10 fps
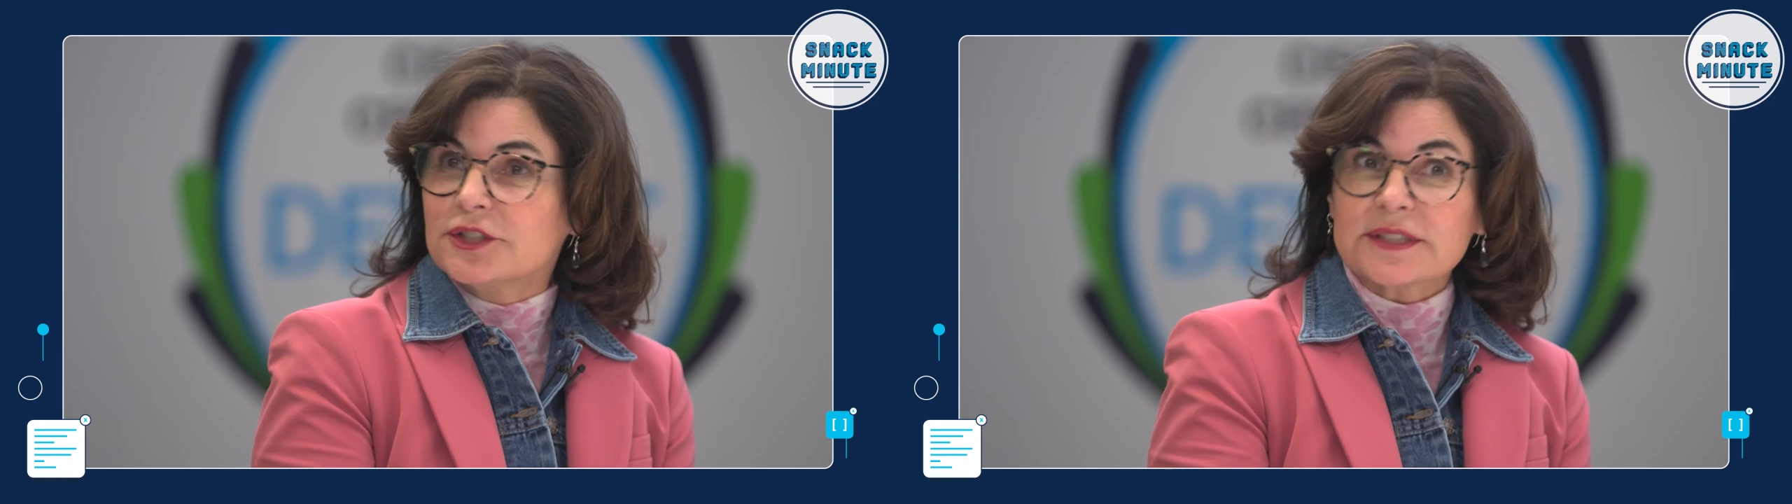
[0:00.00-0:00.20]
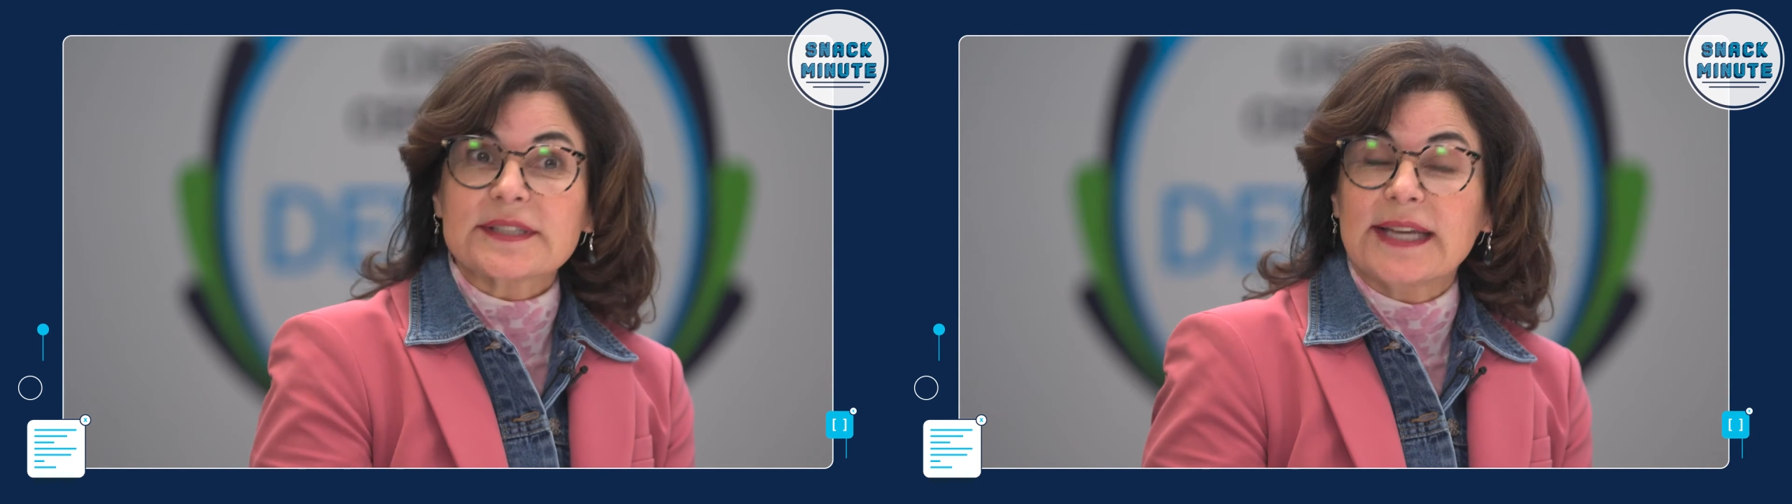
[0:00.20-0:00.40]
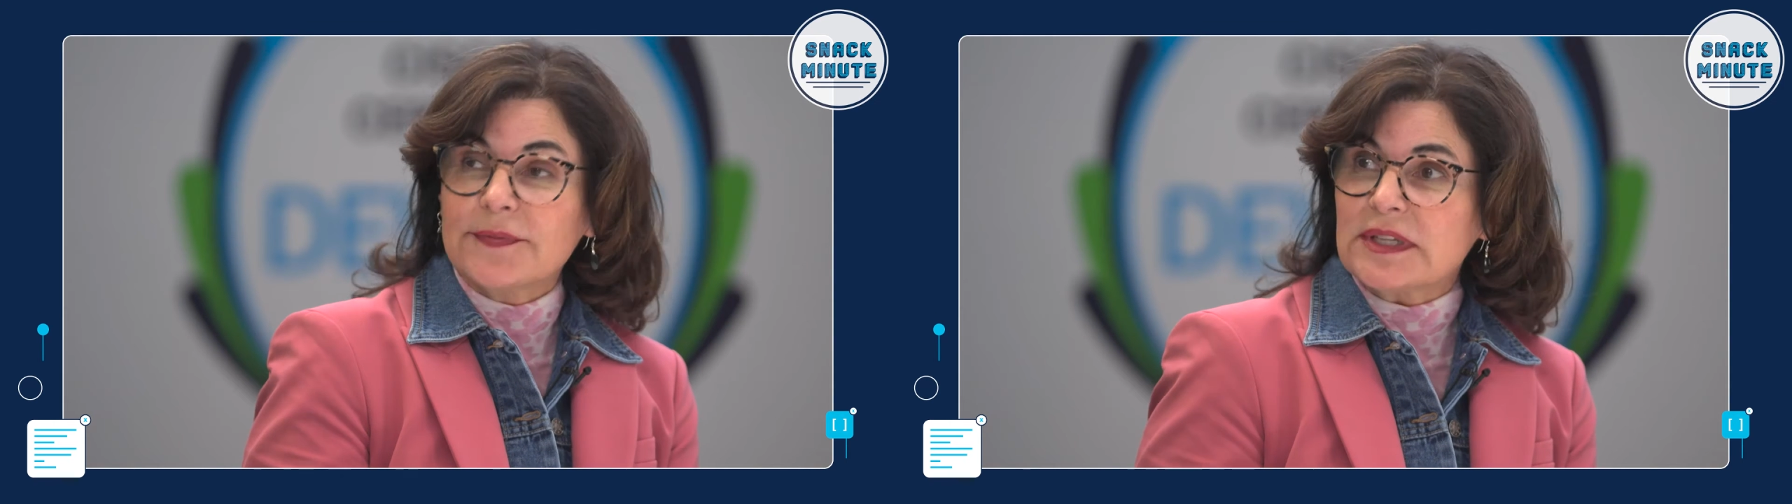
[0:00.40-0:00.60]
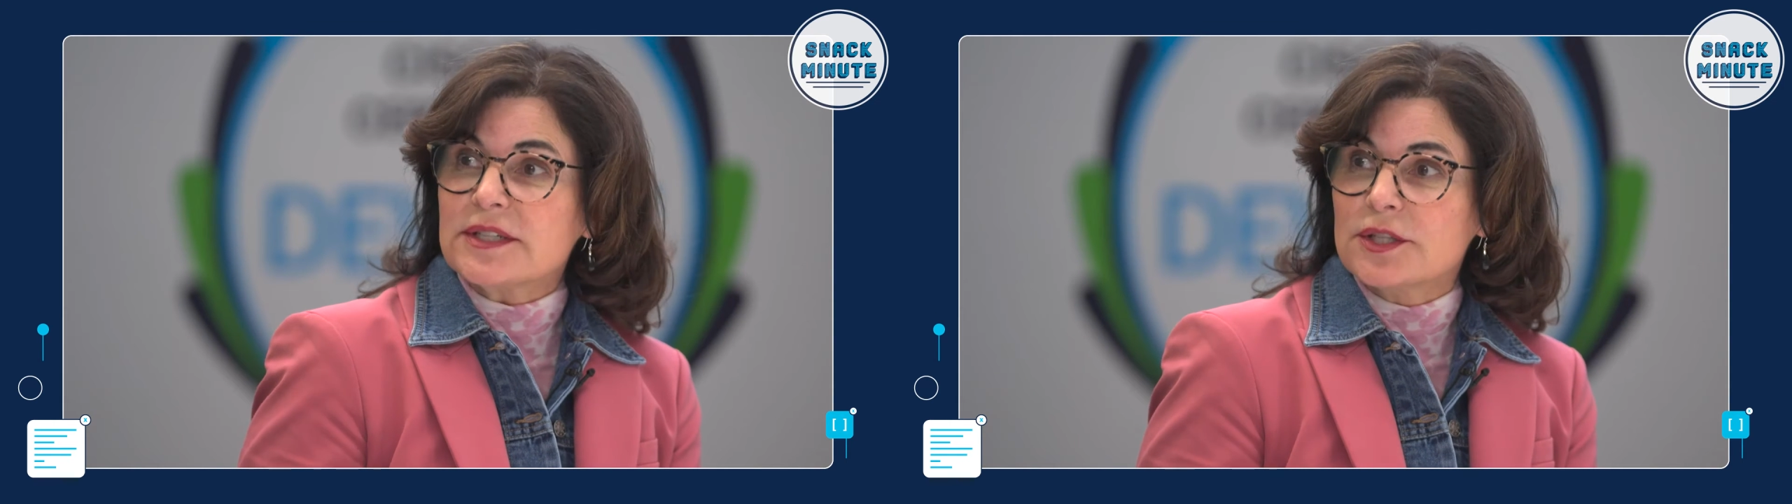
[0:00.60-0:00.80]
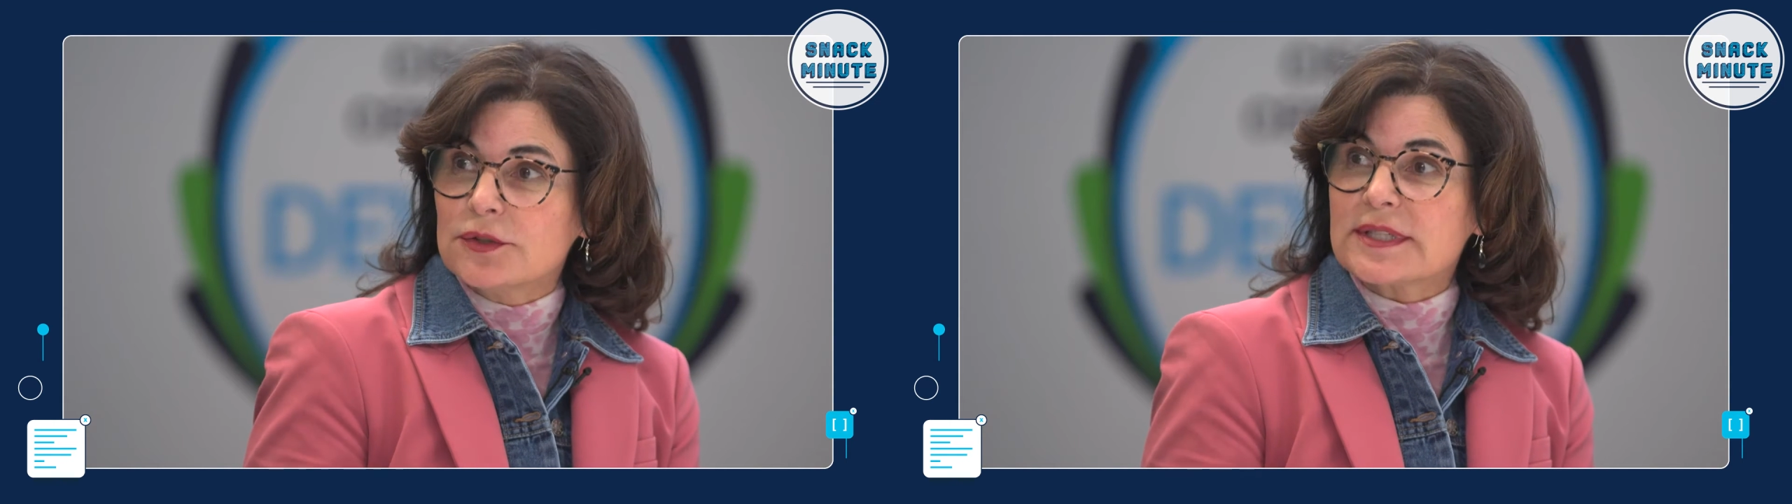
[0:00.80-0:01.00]
just get
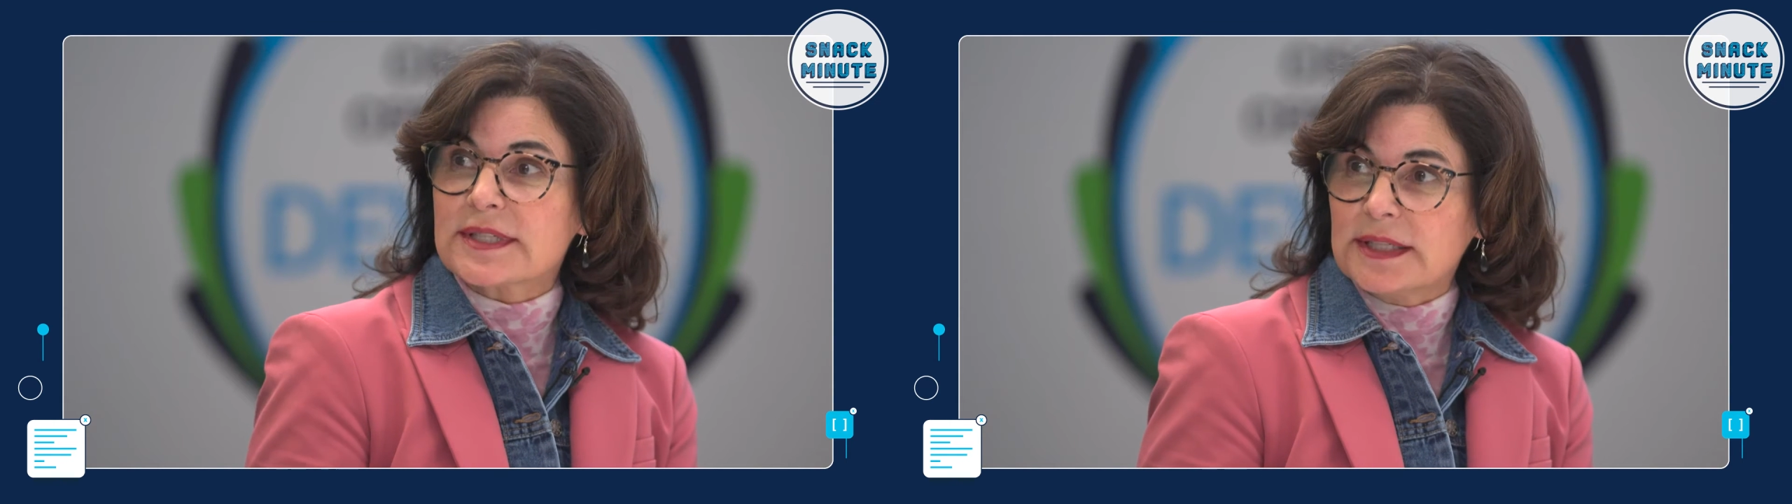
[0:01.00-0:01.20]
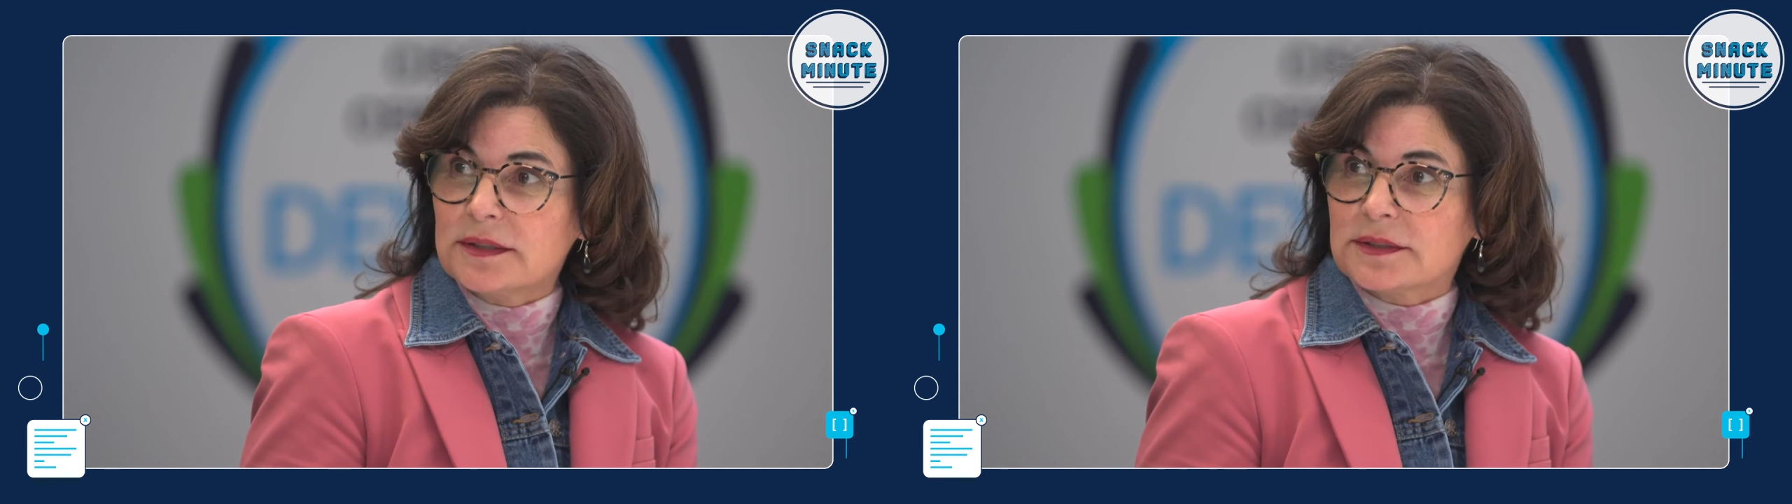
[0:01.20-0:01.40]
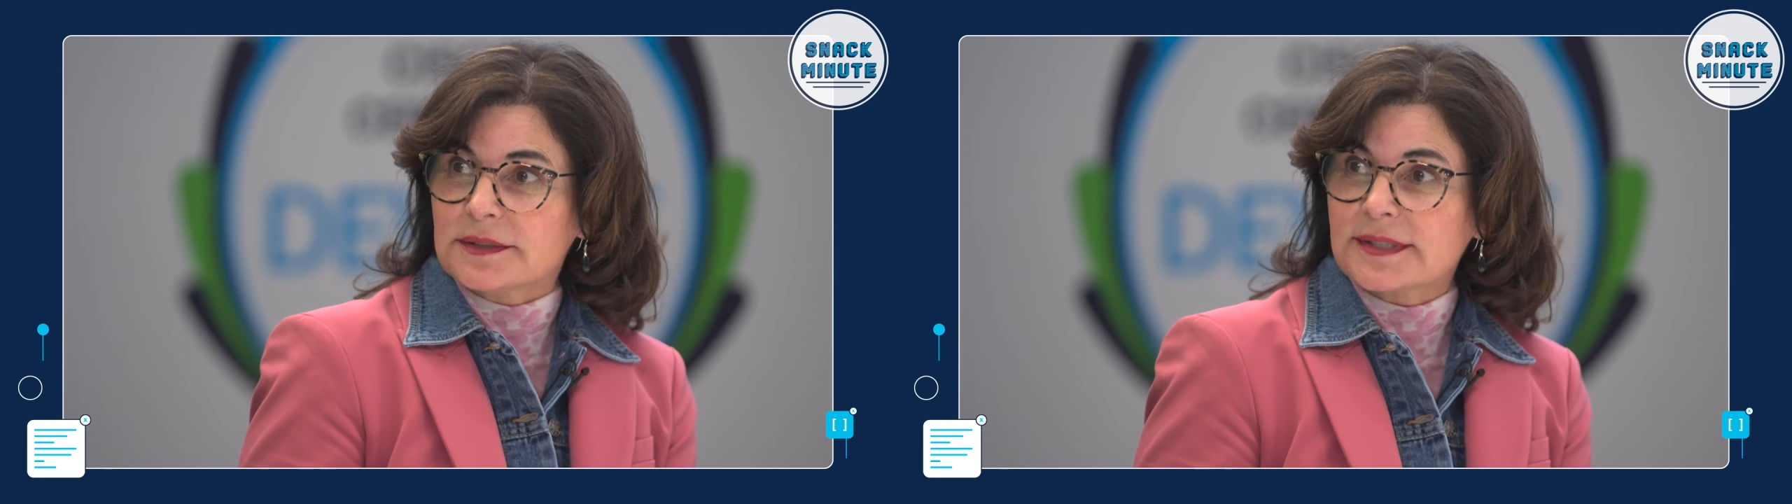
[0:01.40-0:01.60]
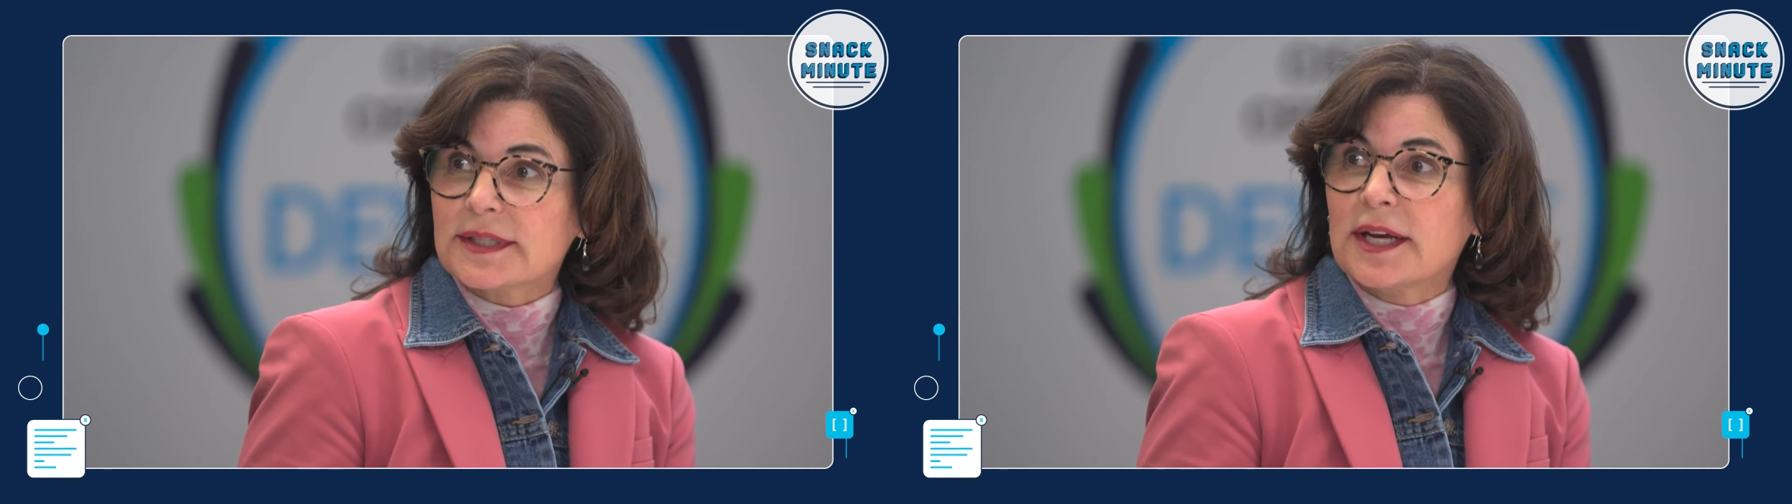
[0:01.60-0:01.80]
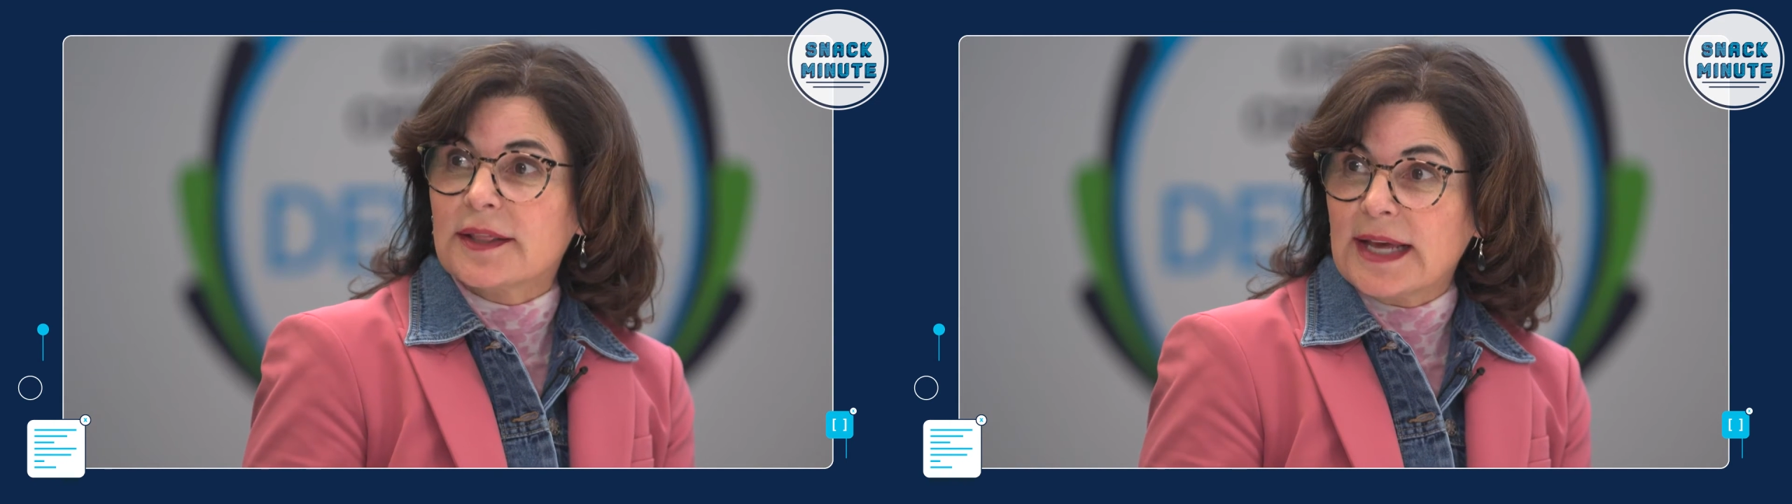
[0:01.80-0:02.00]
these new skills